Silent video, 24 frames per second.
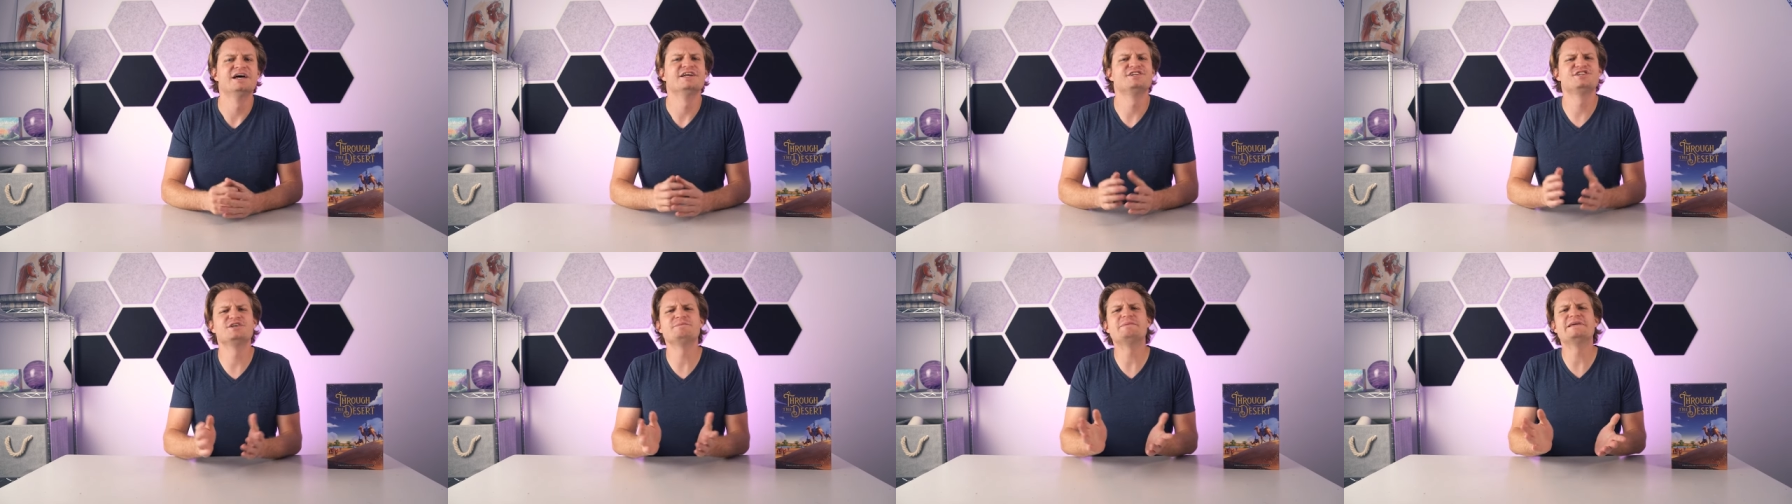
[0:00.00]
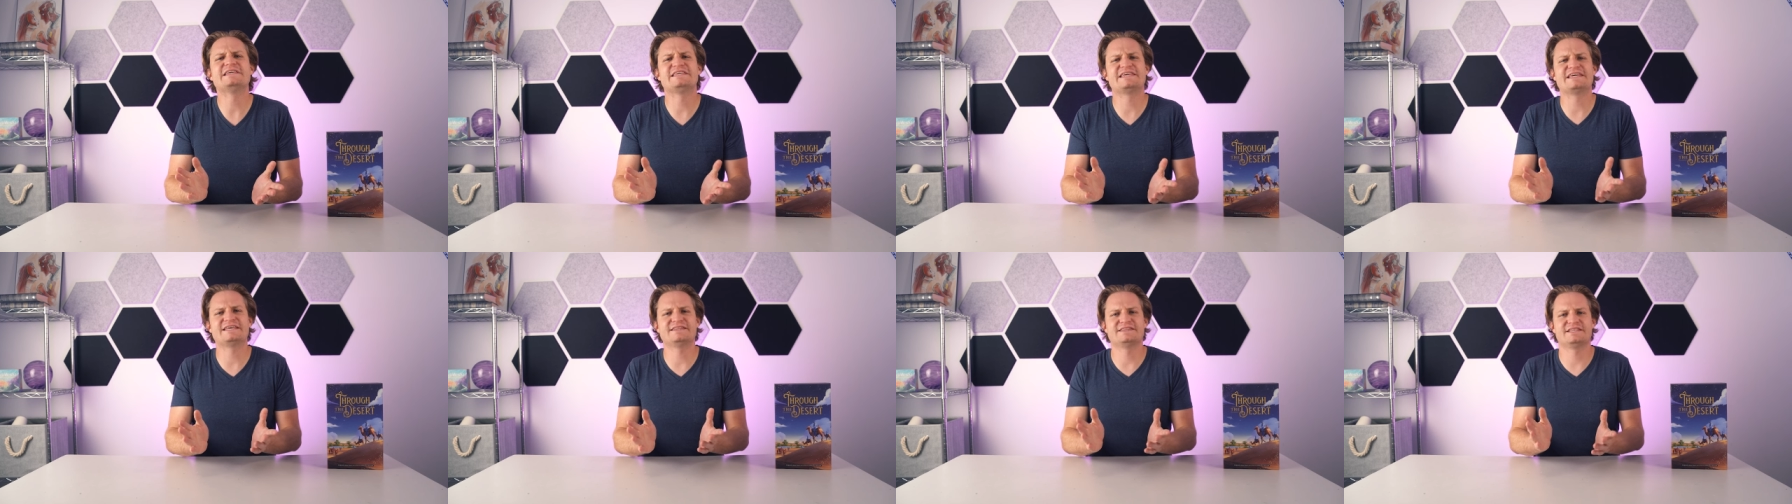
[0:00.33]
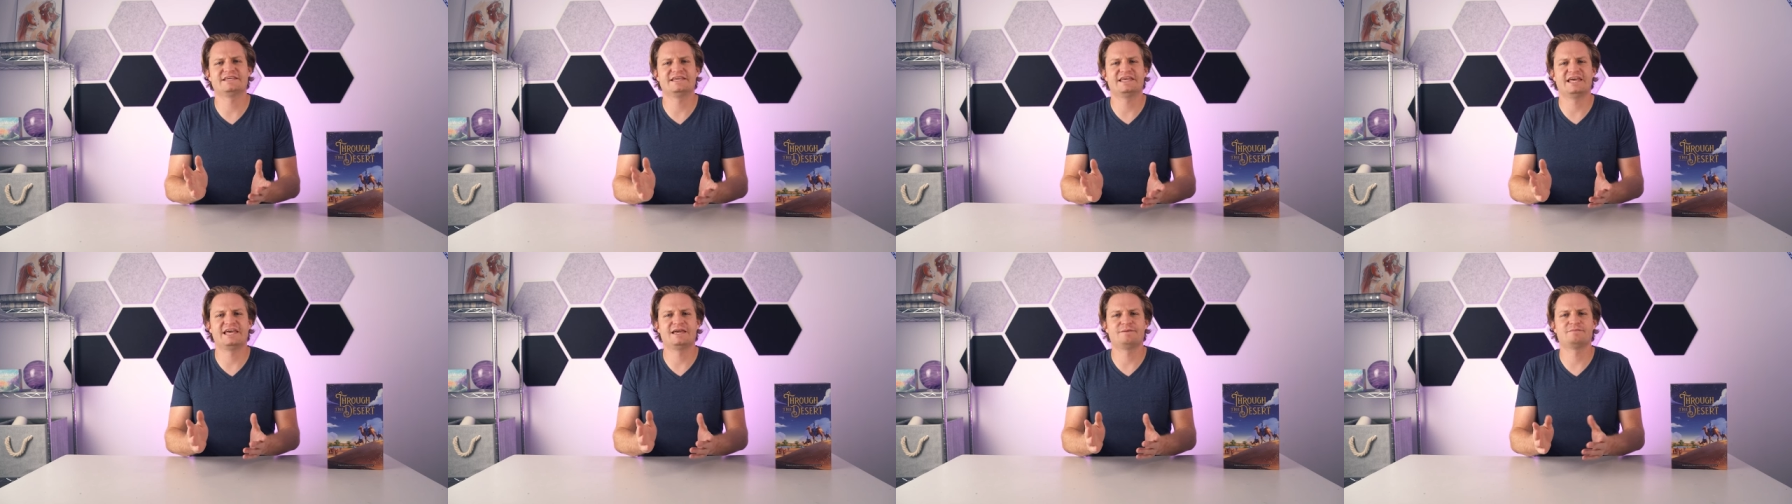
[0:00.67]
To begin the
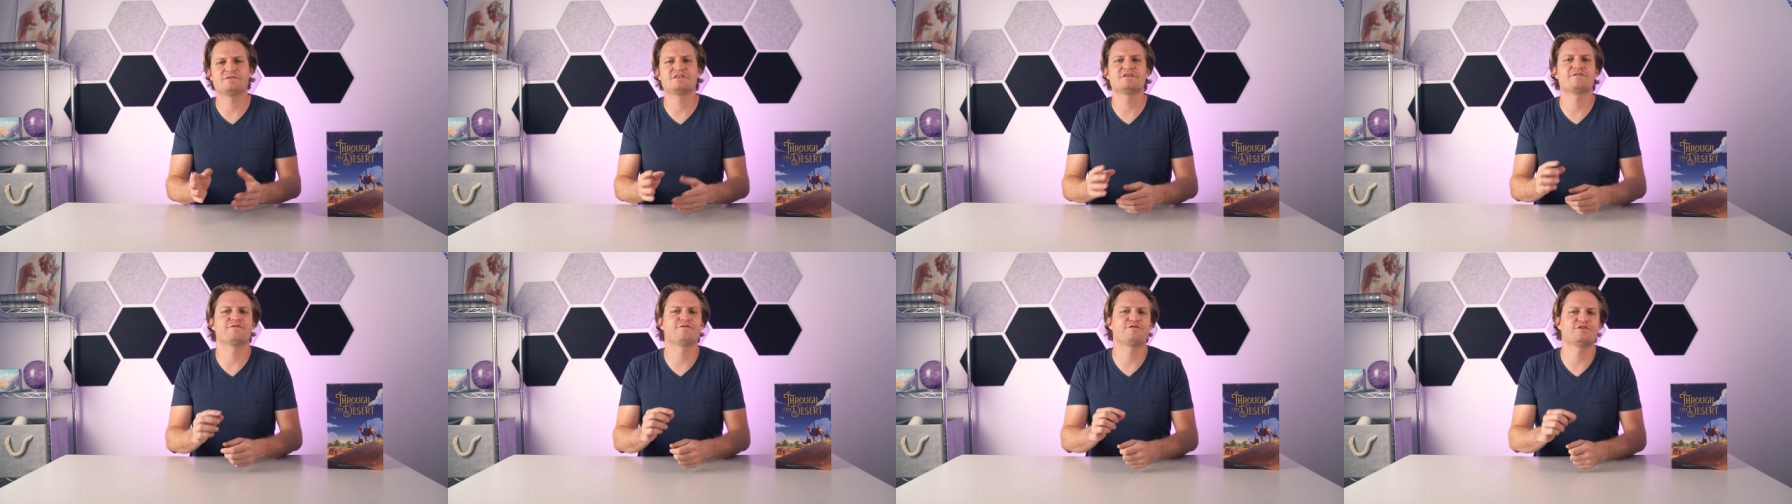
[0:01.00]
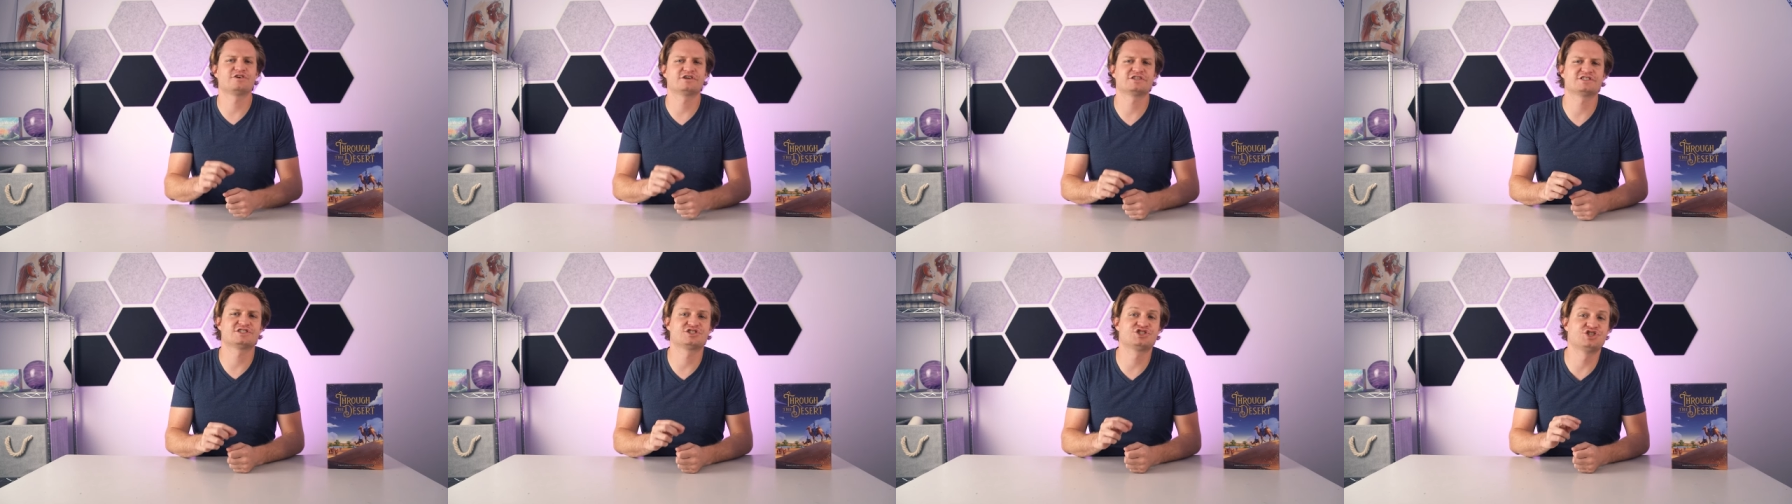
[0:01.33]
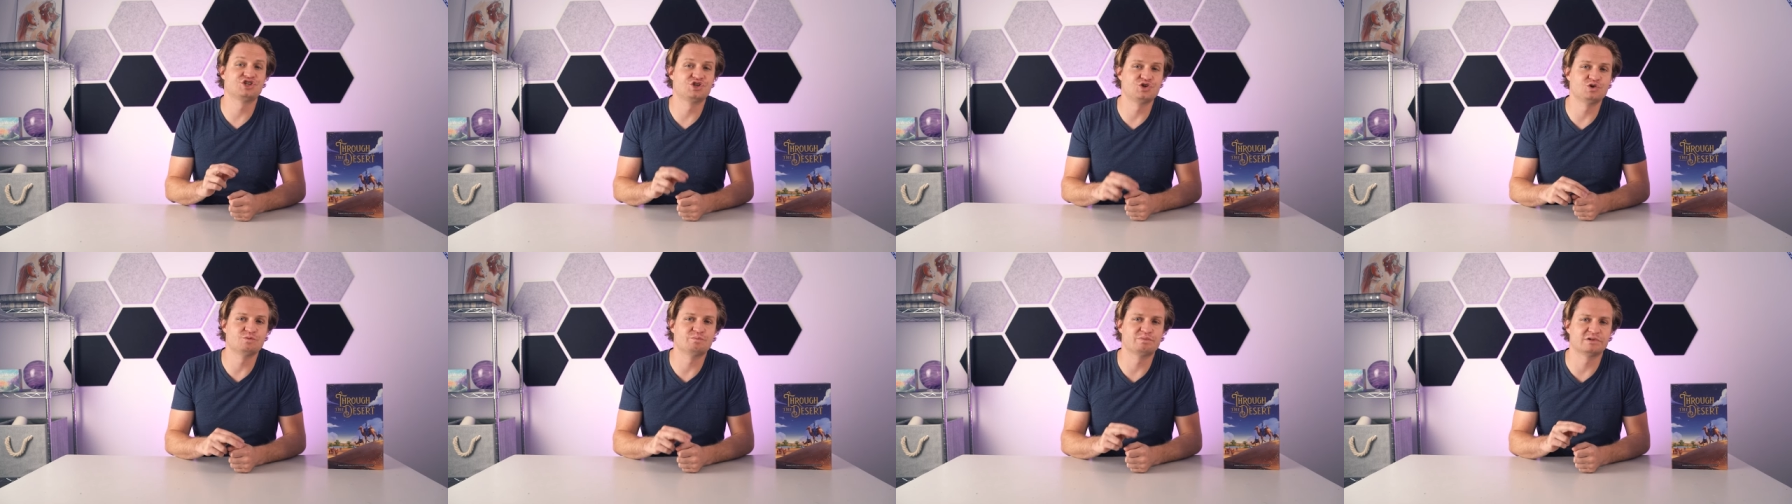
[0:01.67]
game, the first
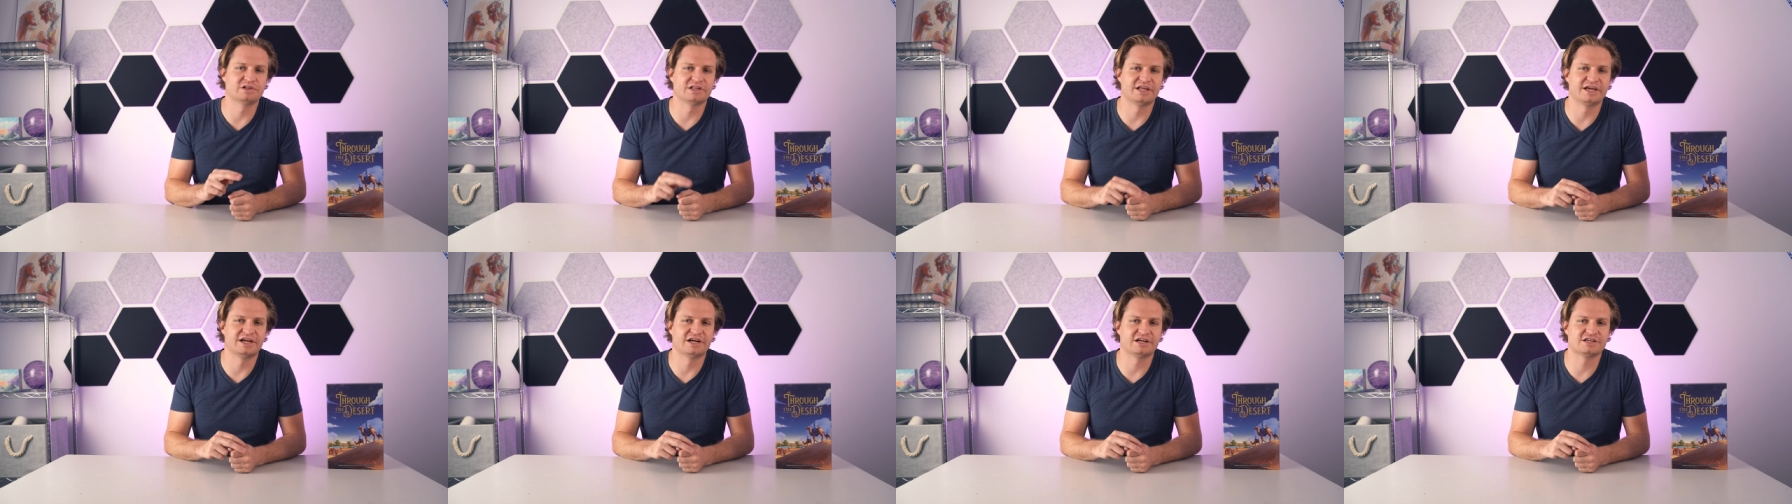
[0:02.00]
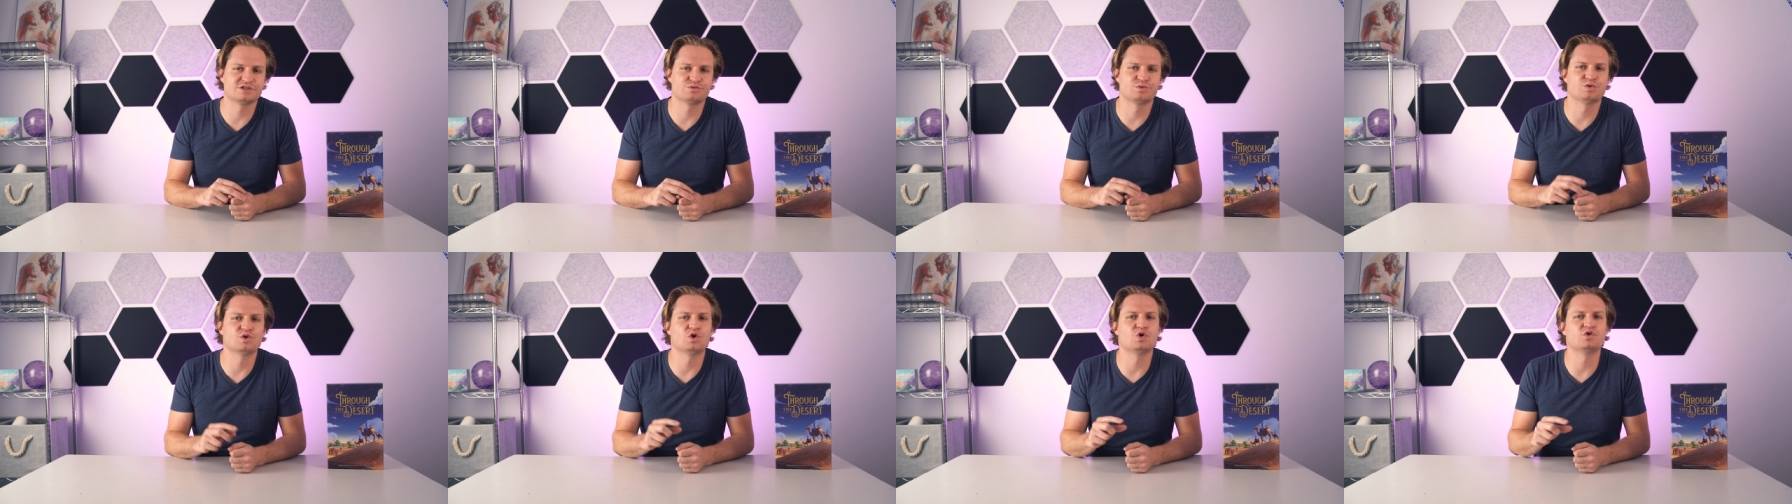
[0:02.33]
two players will